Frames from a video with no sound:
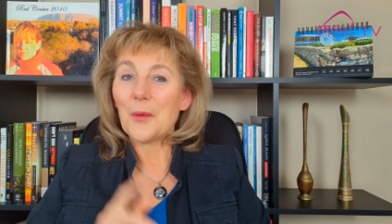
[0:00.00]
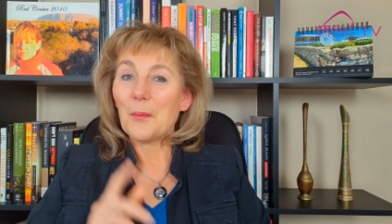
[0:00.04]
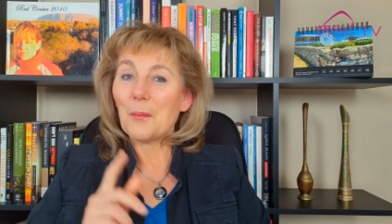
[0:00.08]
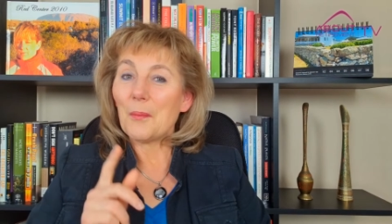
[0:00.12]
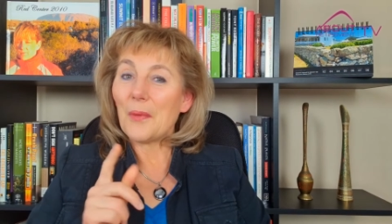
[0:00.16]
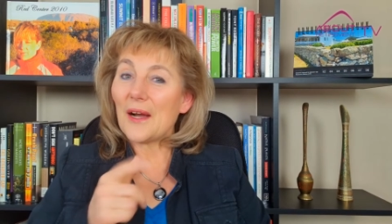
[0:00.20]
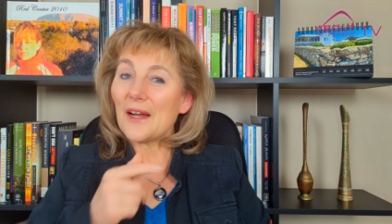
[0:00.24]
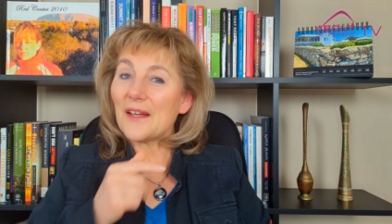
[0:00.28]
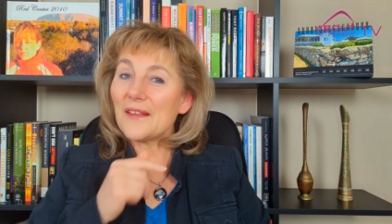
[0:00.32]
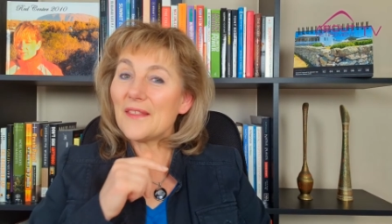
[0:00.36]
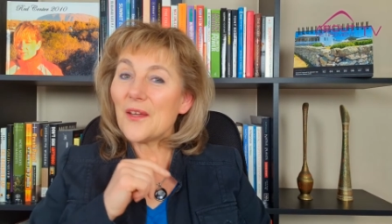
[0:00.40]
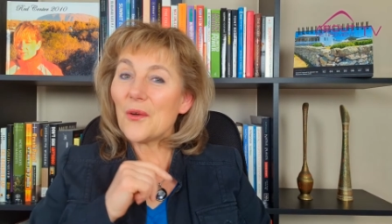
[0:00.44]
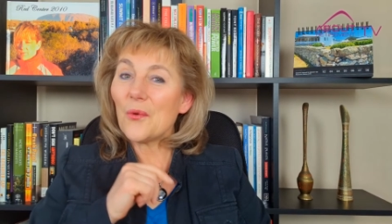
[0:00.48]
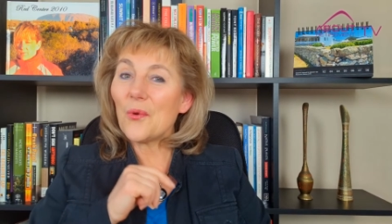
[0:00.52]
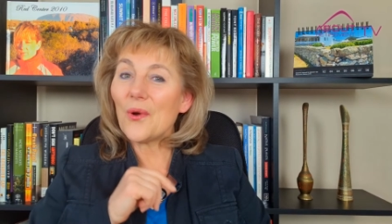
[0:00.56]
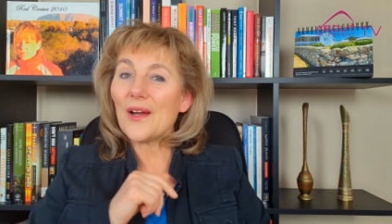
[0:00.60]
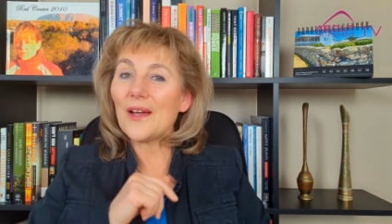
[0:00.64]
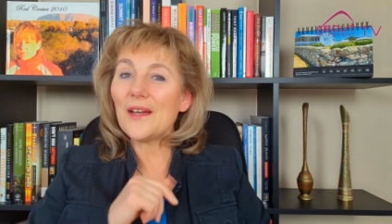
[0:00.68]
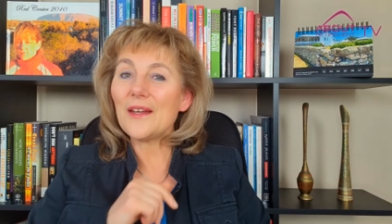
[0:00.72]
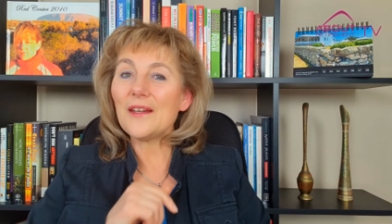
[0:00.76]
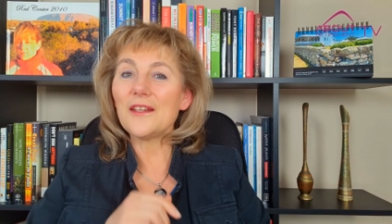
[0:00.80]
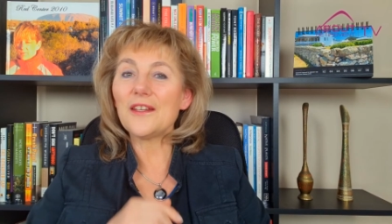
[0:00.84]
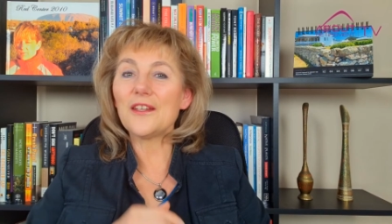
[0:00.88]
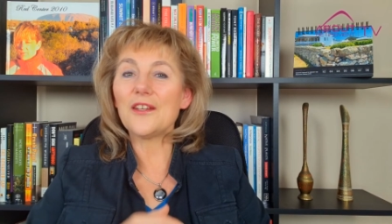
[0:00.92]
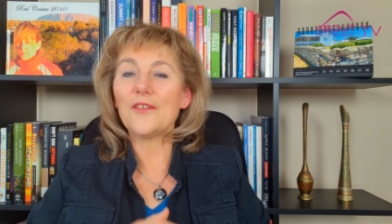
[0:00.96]
By the
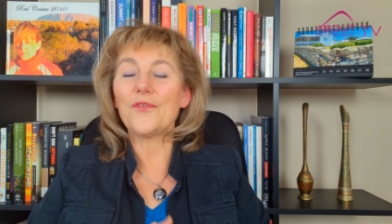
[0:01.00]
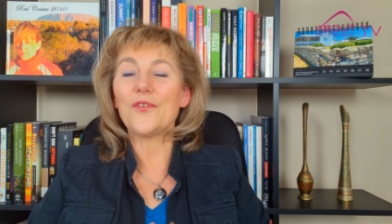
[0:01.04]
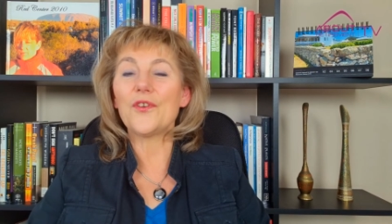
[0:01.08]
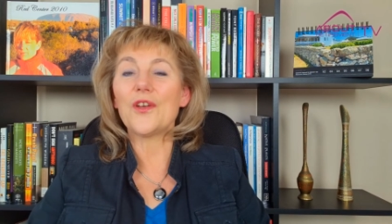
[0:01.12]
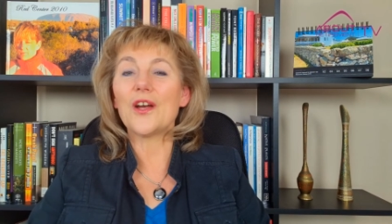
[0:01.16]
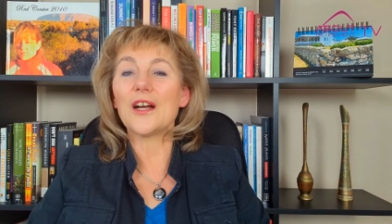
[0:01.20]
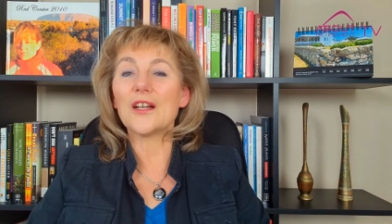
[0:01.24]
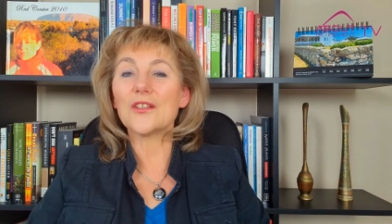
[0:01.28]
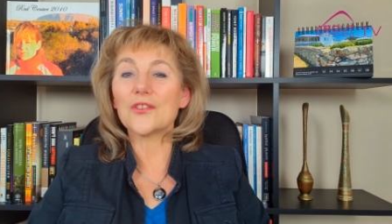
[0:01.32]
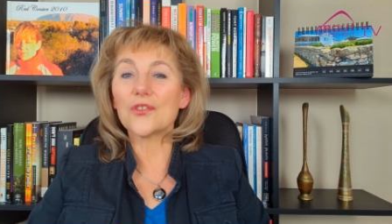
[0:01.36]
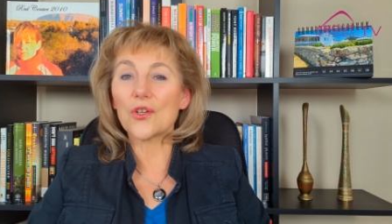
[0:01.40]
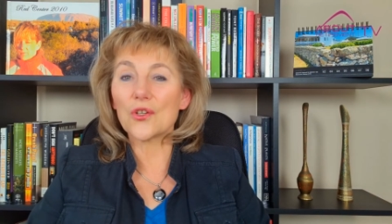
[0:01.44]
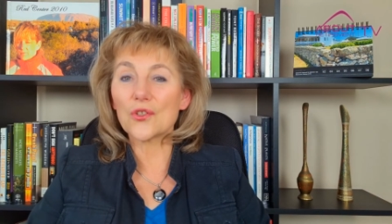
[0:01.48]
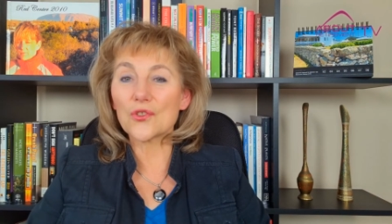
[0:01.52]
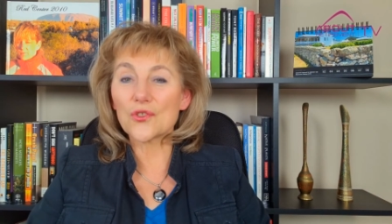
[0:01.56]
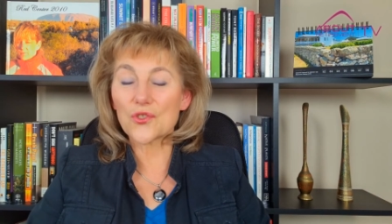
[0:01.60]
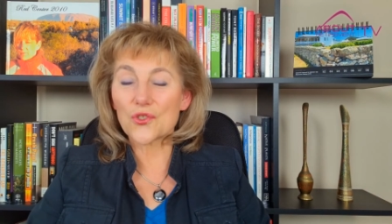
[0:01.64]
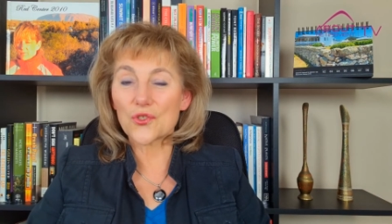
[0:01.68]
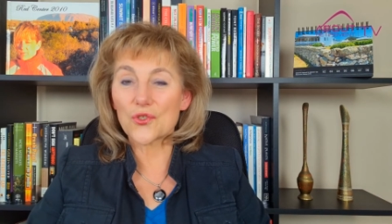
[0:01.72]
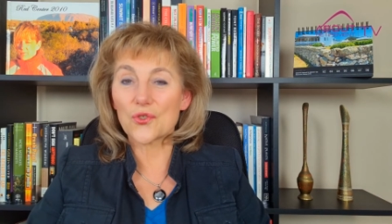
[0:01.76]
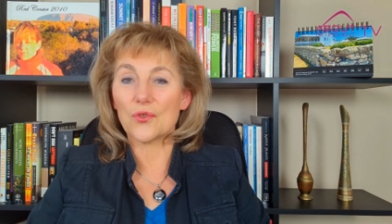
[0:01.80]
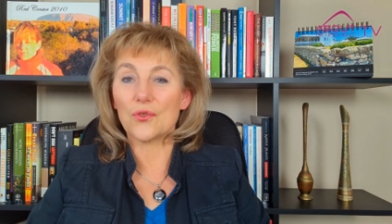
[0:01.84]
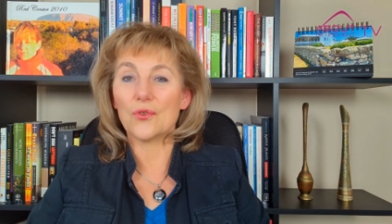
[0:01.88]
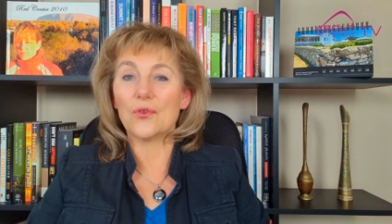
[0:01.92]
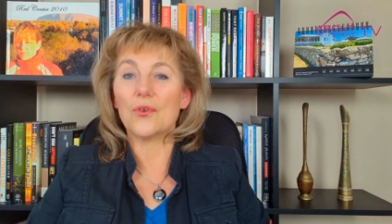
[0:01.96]
way, if you are not
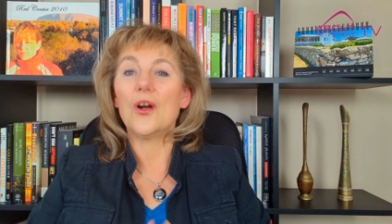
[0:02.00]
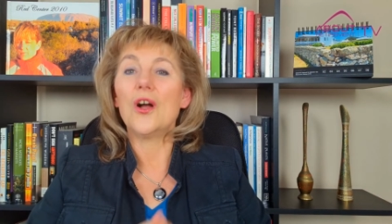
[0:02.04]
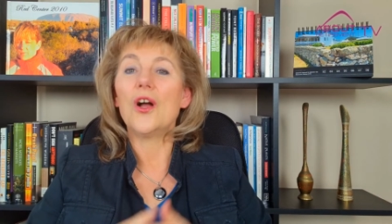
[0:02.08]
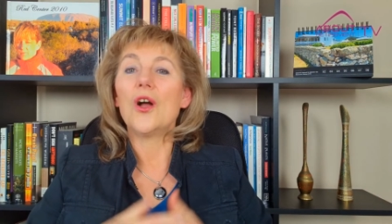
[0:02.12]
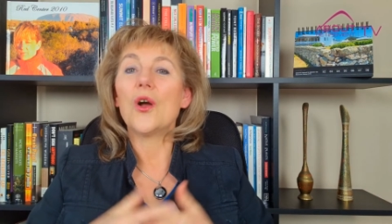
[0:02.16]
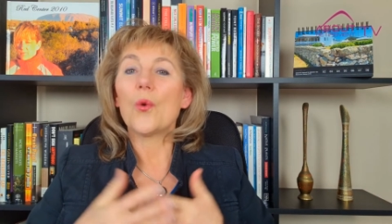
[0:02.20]
sure